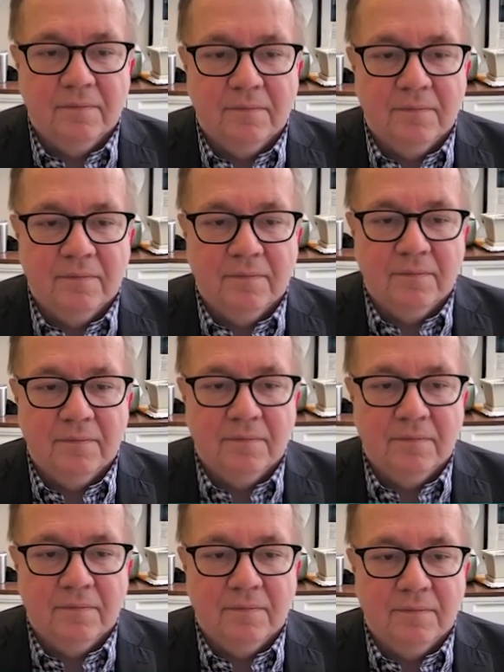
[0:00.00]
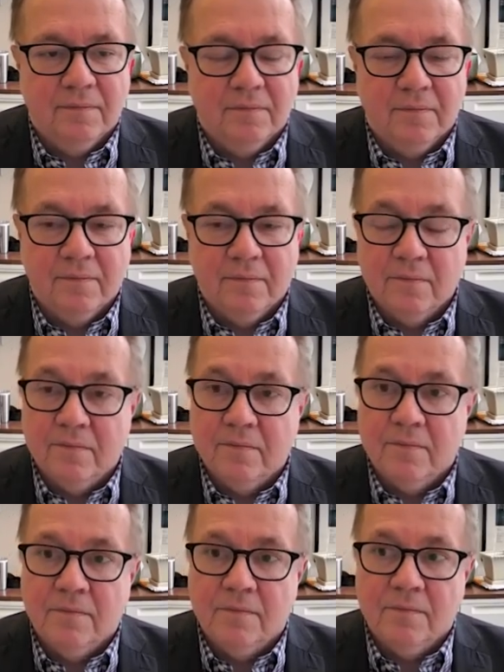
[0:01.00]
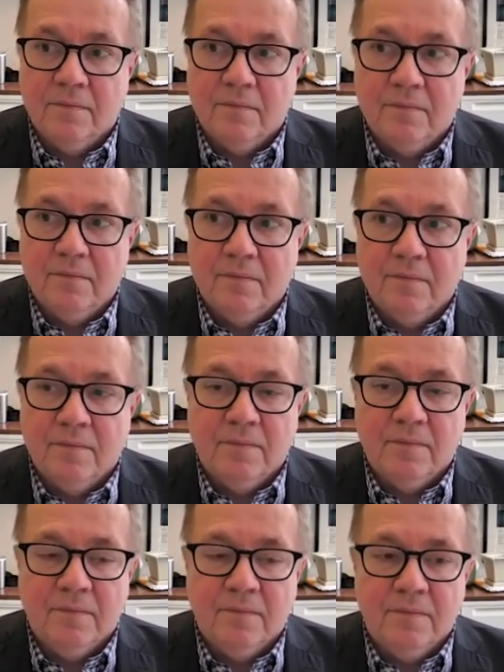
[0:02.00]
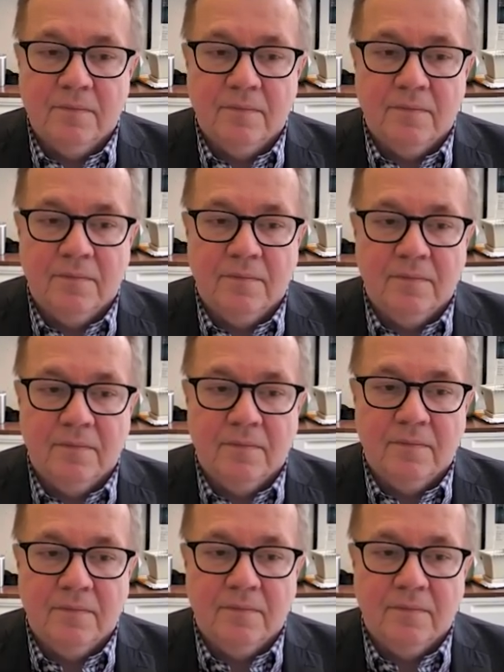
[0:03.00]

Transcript: The person shown says nothing.